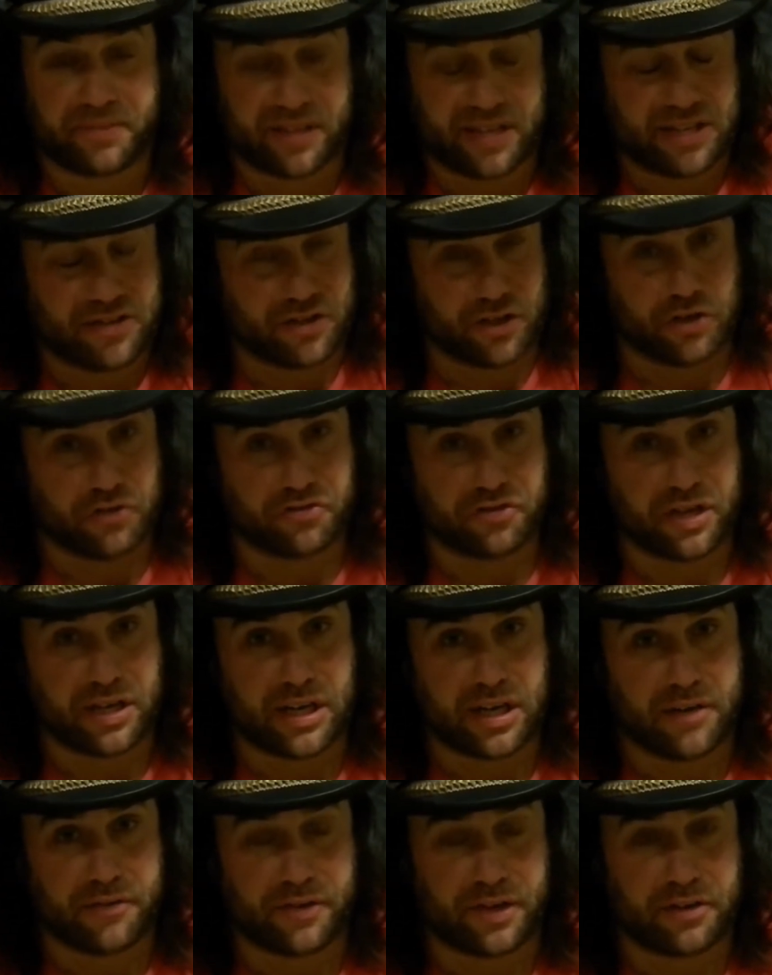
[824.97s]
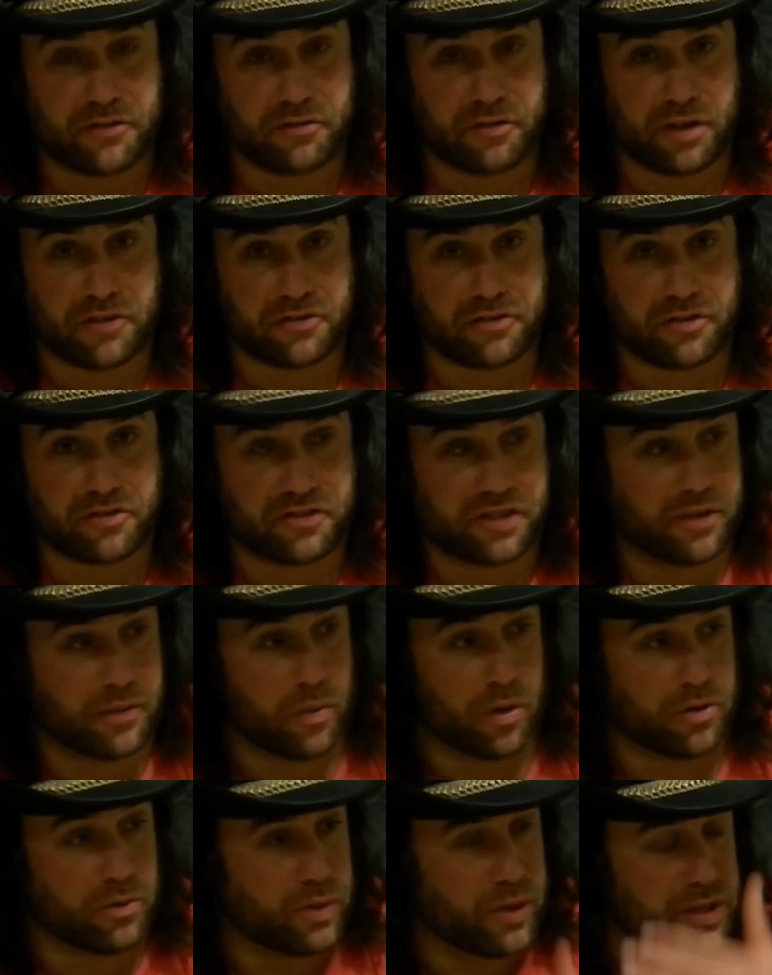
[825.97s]
do you see any of these wrestlers he
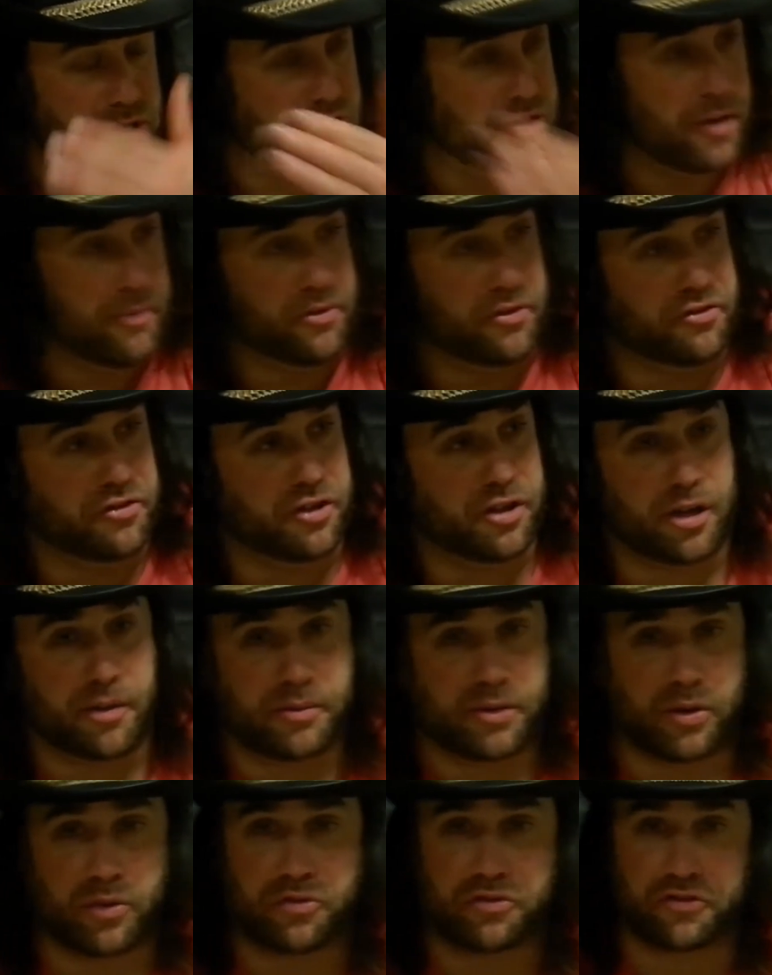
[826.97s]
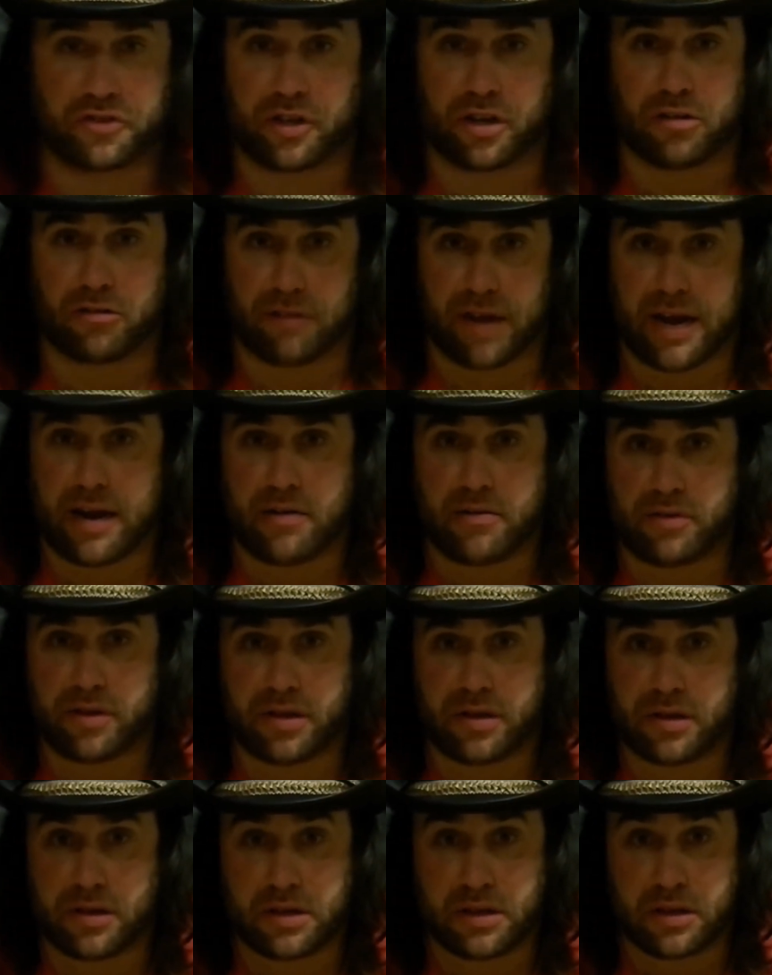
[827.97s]
worked with in WCW still around?
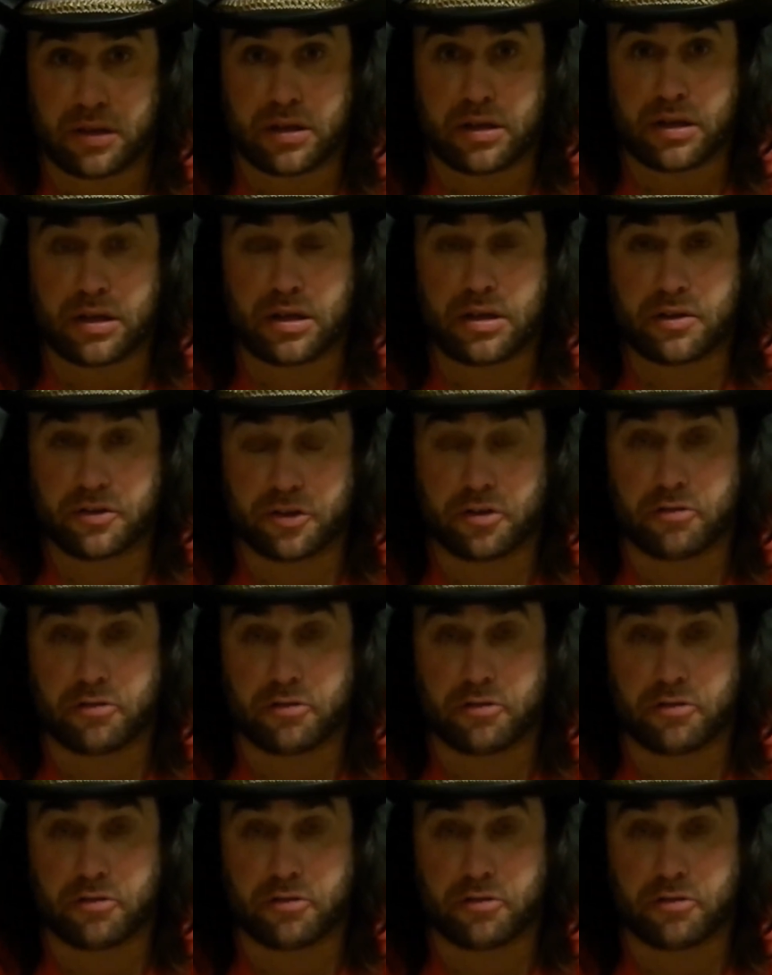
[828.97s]
They're